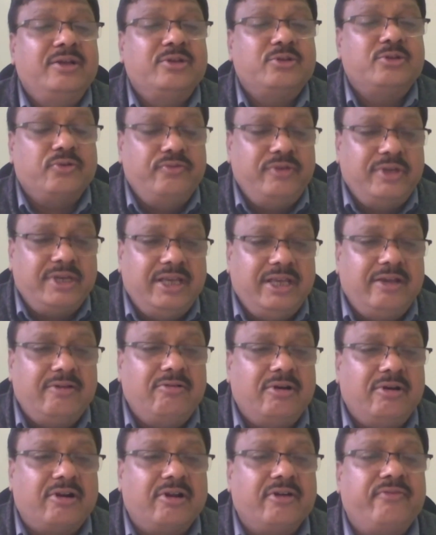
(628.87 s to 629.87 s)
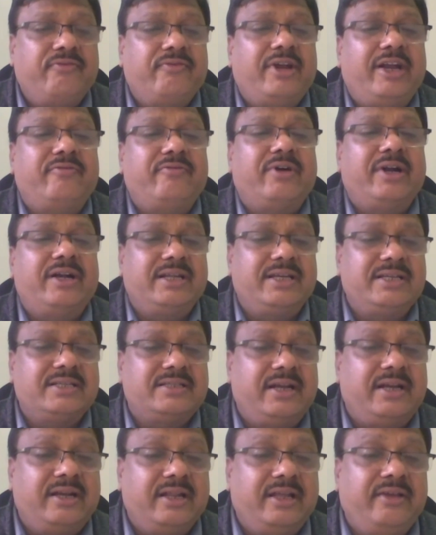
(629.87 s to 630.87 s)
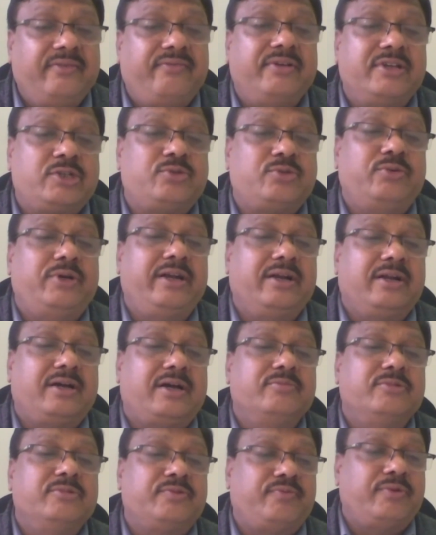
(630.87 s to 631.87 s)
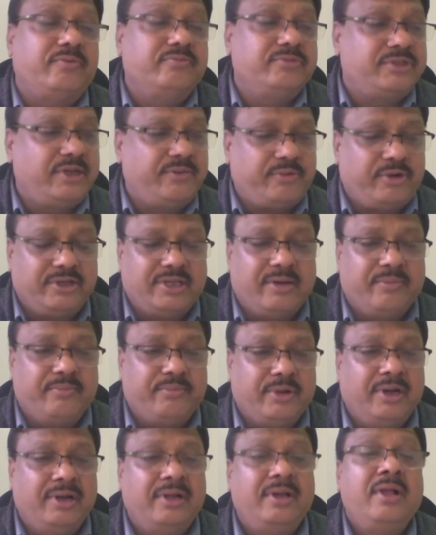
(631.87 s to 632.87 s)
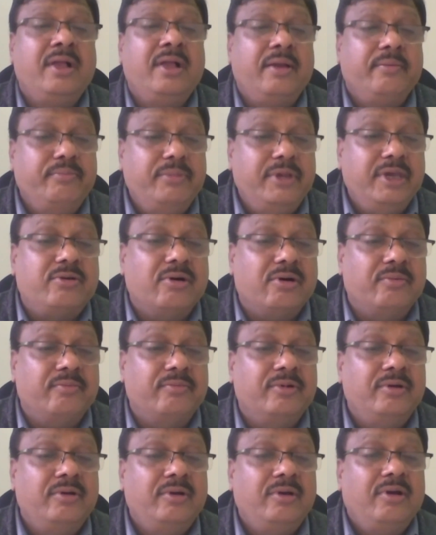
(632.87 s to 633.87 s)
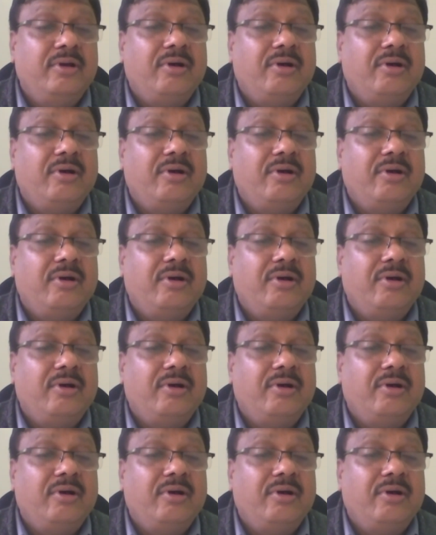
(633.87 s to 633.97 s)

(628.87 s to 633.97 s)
So we give a lot of advantage that if a student comes from, say, for example, BCom,